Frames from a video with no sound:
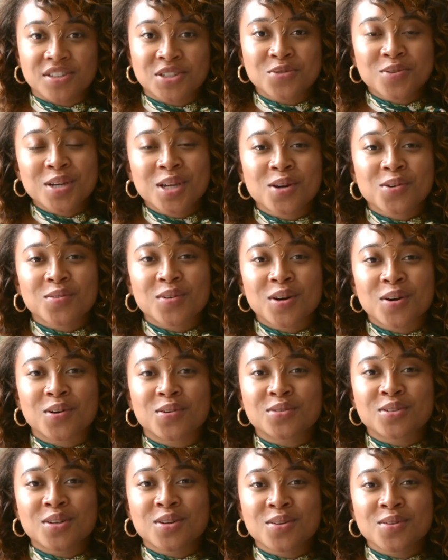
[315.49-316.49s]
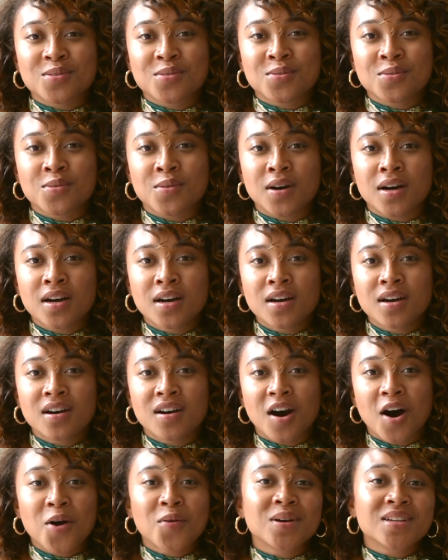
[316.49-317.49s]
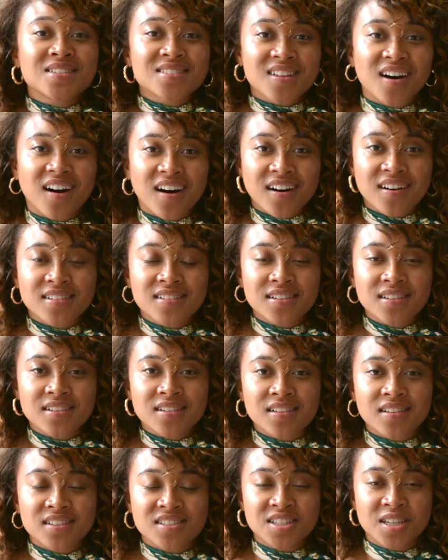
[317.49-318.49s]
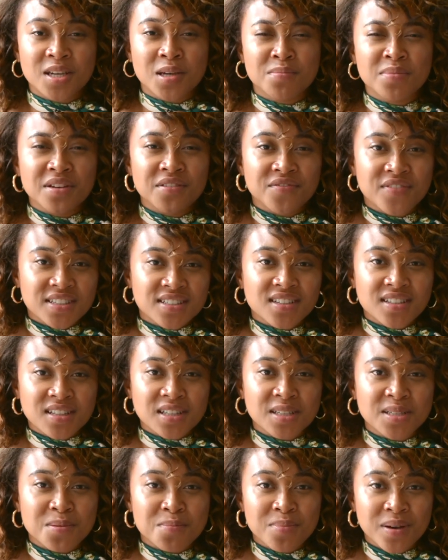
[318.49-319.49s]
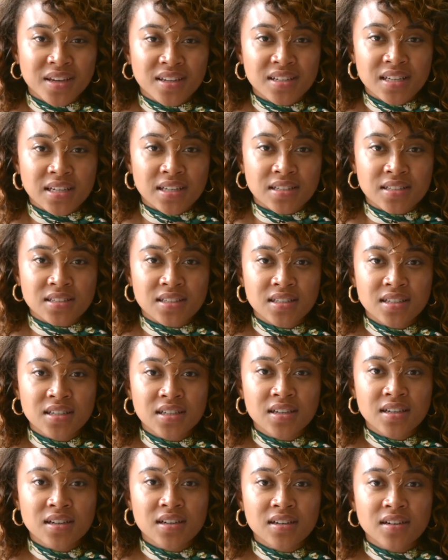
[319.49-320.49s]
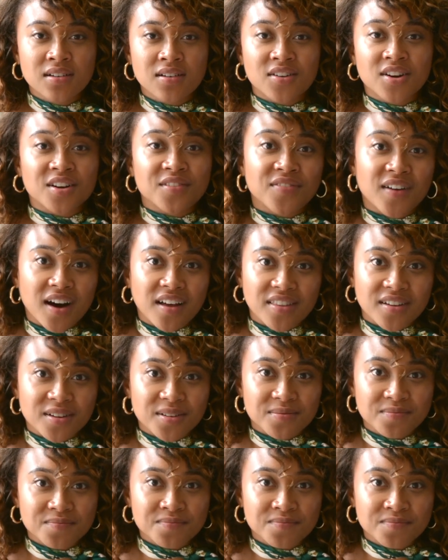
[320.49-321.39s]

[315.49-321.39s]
A 20-year-old who always thought that she could be physically dependent on her father.